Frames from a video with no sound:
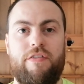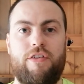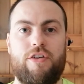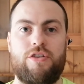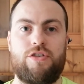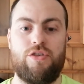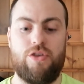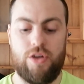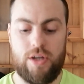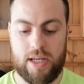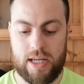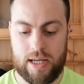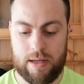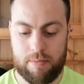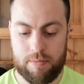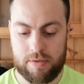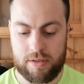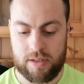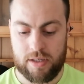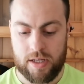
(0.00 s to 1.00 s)
first 2
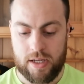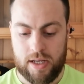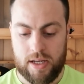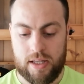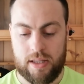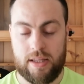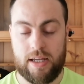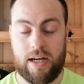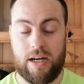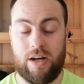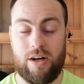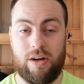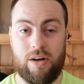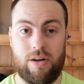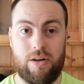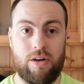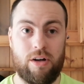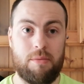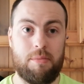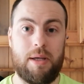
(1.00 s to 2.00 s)
games, they're
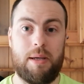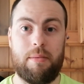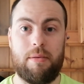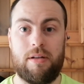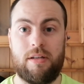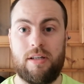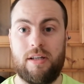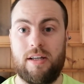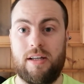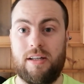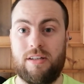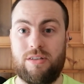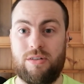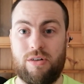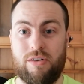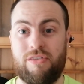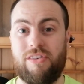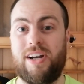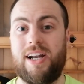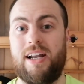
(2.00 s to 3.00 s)
going to be able to
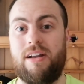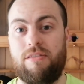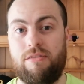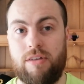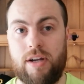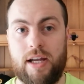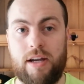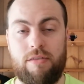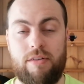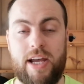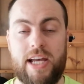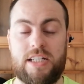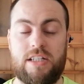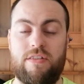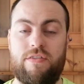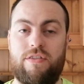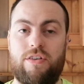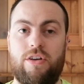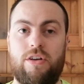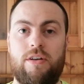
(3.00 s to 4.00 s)
sort of rest a
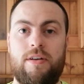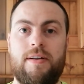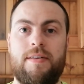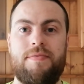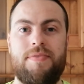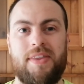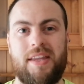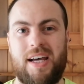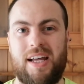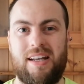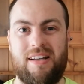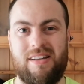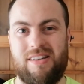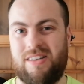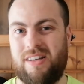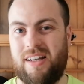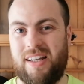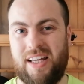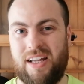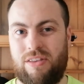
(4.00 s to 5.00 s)
few and
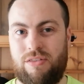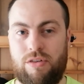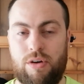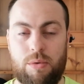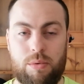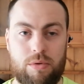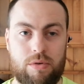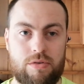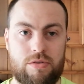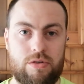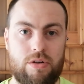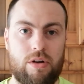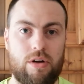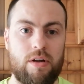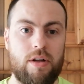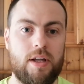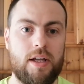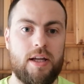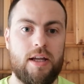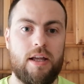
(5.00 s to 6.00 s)
get through with a
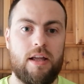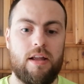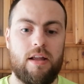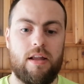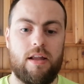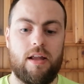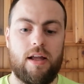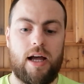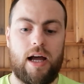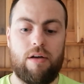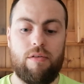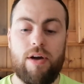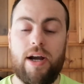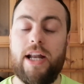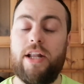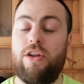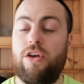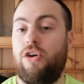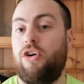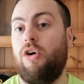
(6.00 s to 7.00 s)
draw. I
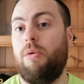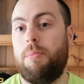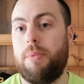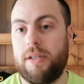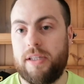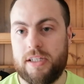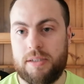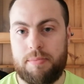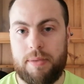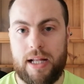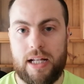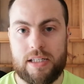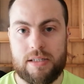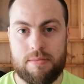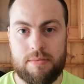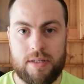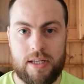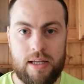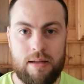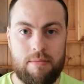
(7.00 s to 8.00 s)
really do hope that this
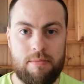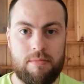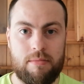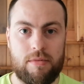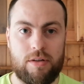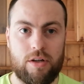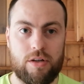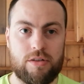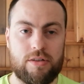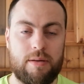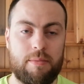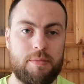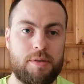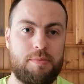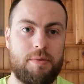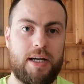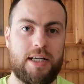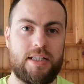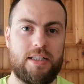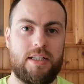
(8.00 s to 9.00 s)
Belgium team does something
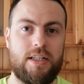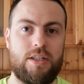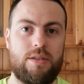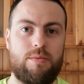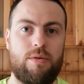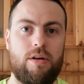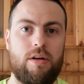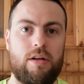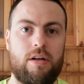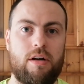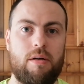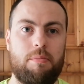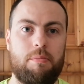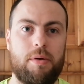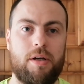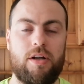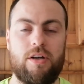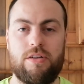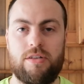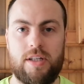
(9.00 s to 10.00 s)
special this World Cup,
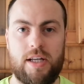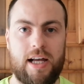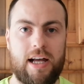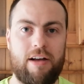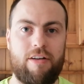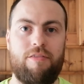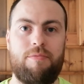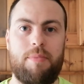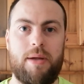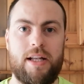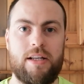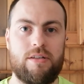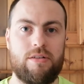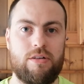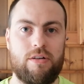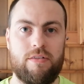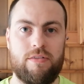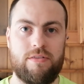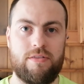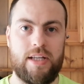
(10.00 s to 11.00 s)
because they have been
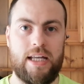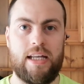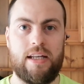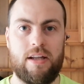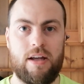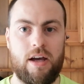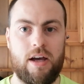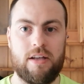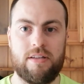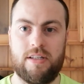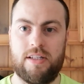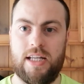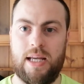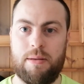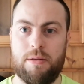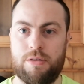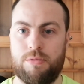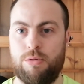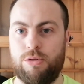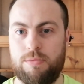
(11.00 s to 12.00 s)
sort of seen now as a team
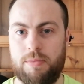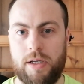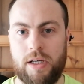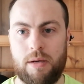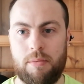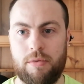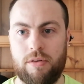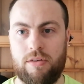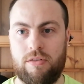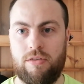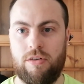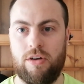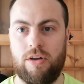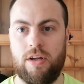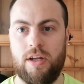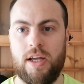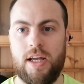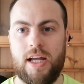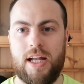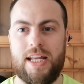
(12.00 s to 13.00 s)
that's supposed to be coming
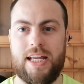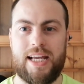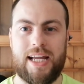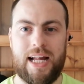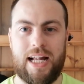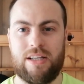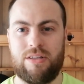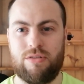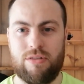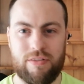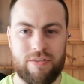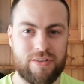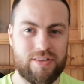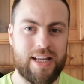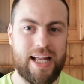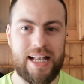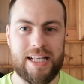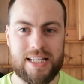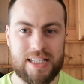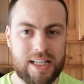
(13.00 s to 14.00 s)
through. You can sort of
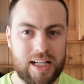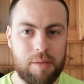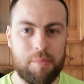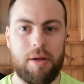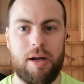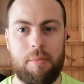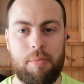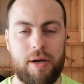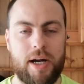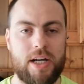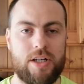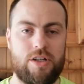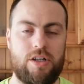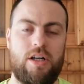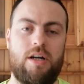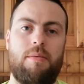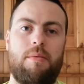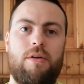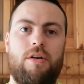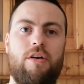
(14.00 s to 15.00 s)
sense a little bit of pressure
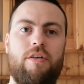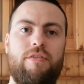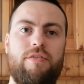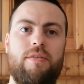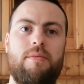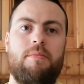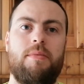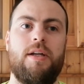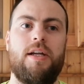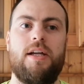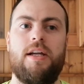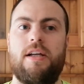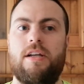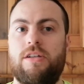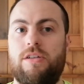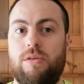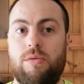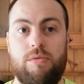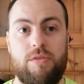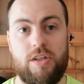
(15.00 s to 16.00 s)
coming off them.
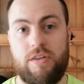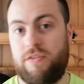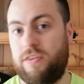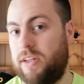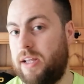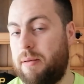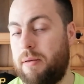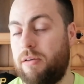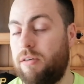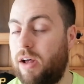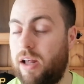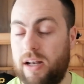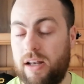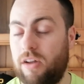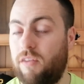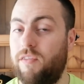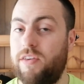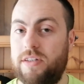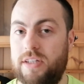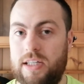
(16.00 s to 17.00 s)
So just for them, I'd
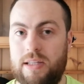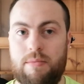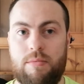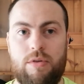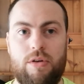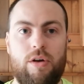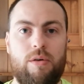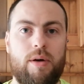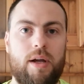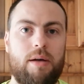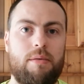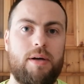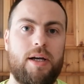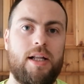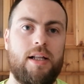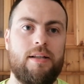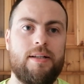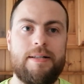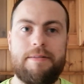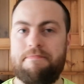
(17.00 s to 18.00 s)
love to see them do quite
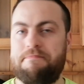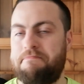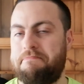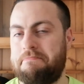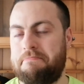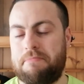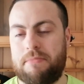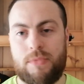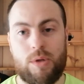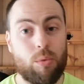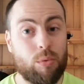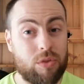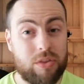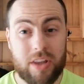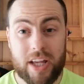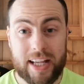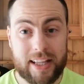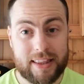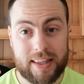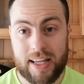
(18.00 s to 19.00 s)
well. Don't
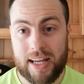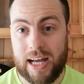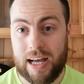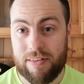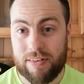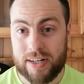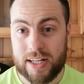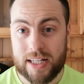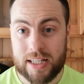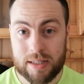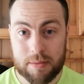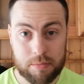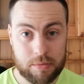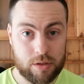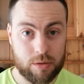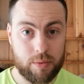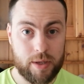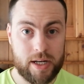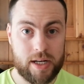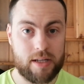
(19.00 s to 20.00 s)
think they have it in them
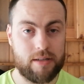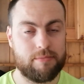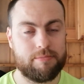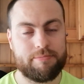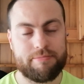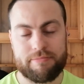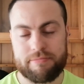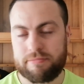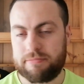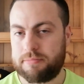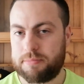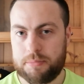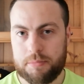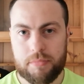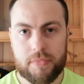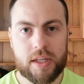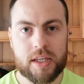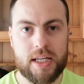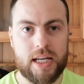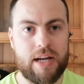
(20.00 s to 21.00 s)
to win it.
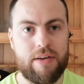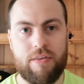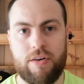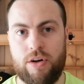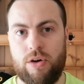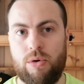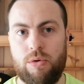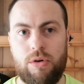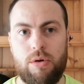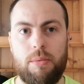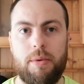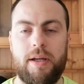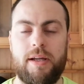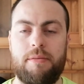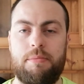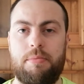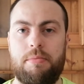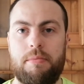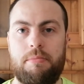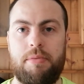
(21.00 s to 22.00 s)
You never know.
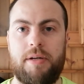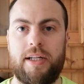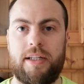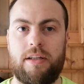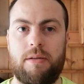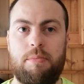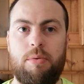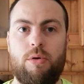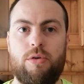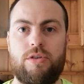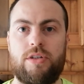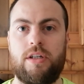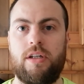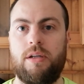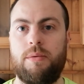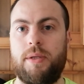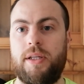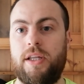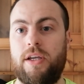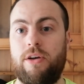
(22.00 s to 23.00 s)
Nobody predicted Portugal
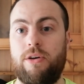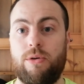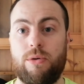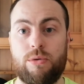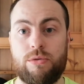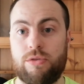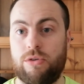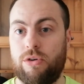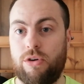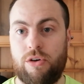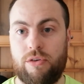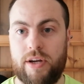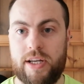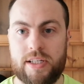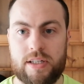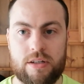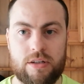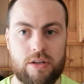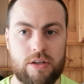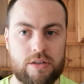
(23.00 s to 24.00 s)
to win the Euros or
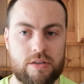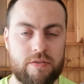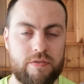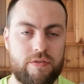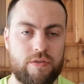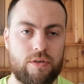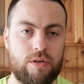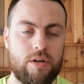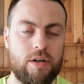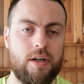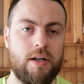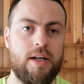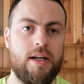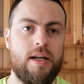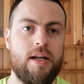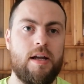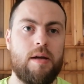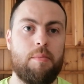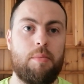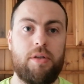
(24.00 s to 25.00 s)
Greece in 2004.
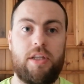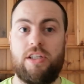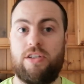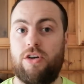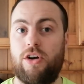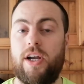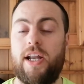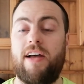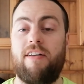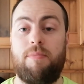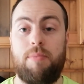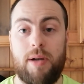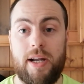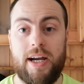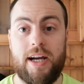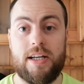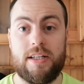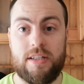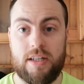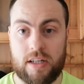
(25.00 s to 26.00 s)
But they certainly have
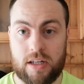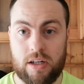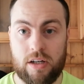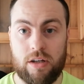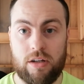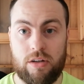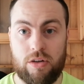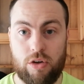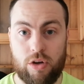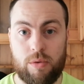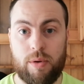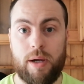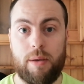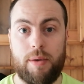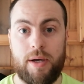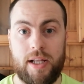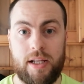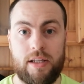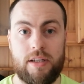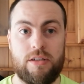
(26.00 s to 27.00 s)
players that can do quite
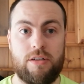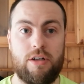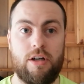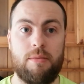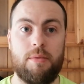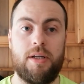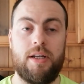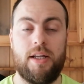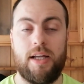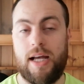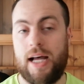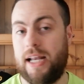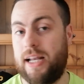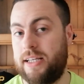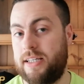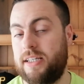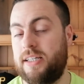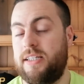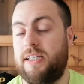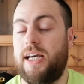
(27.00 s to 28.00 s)
well in this tournament. And
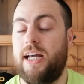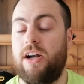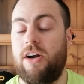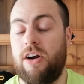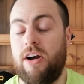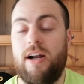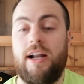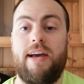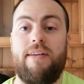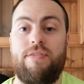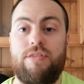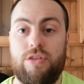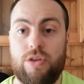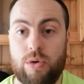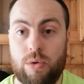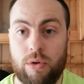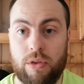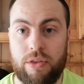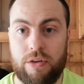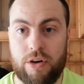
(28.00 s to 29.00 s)
as I said on our live
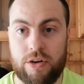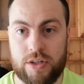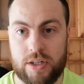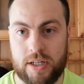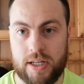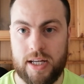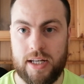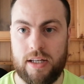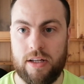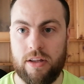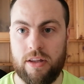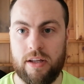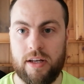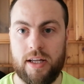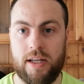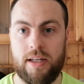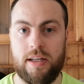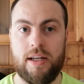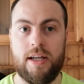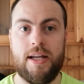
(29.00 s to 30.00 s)
show on Thursday night, the other
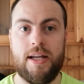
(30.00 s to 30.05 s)
night,